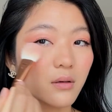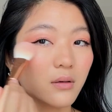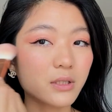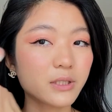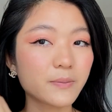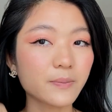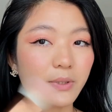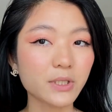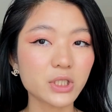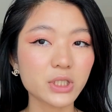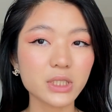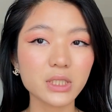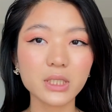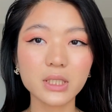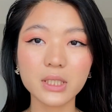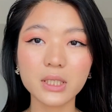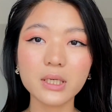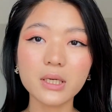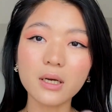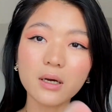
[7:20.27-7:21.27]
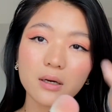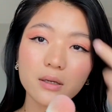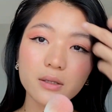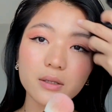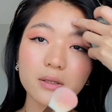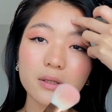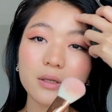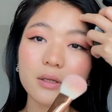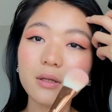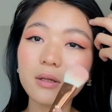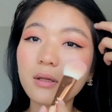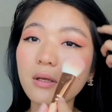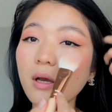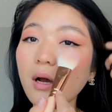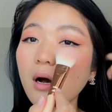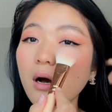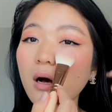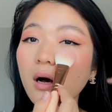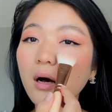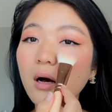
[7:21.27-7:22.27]
especially under the
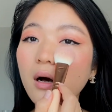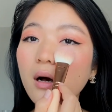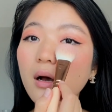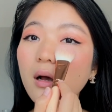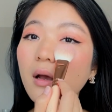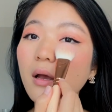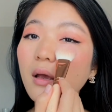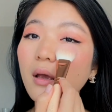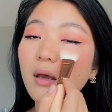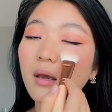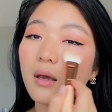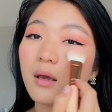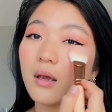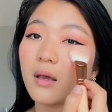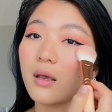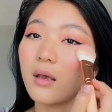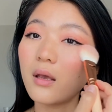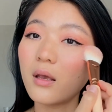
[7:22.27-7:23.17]
eye.